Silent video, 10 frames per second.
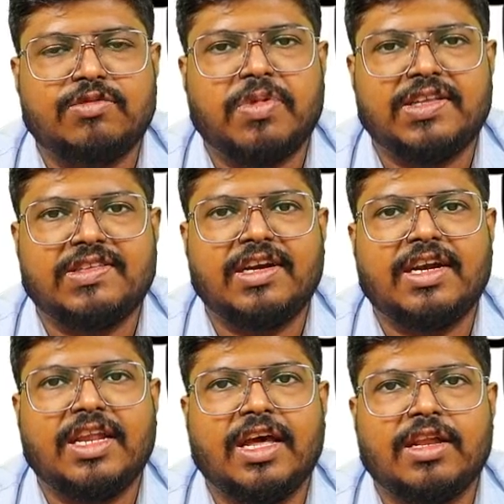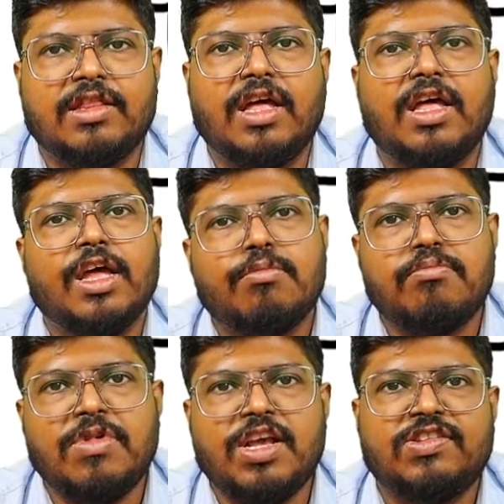present near the
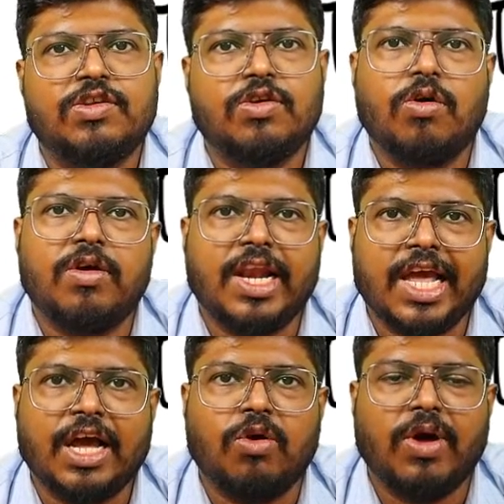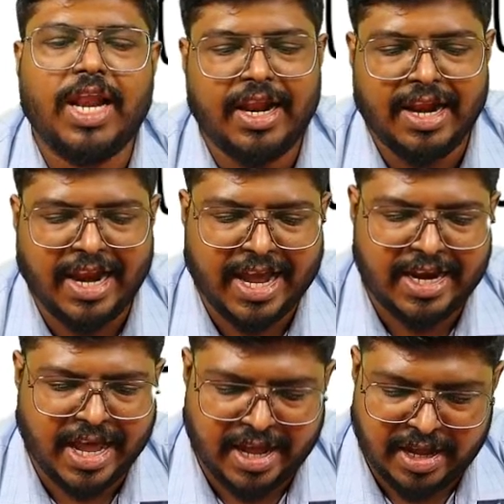mesiolingual line
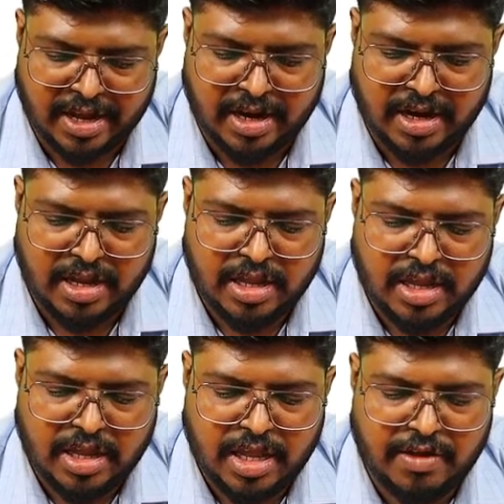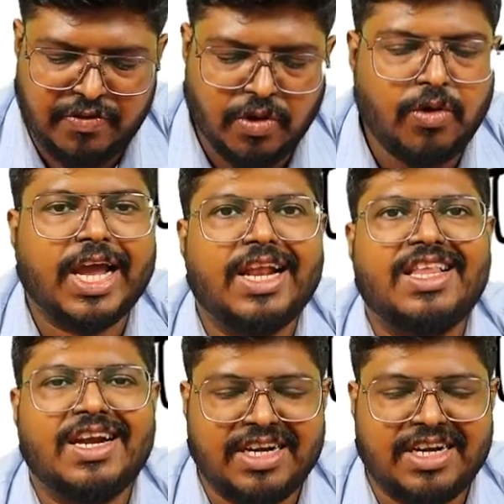angle. If you look at the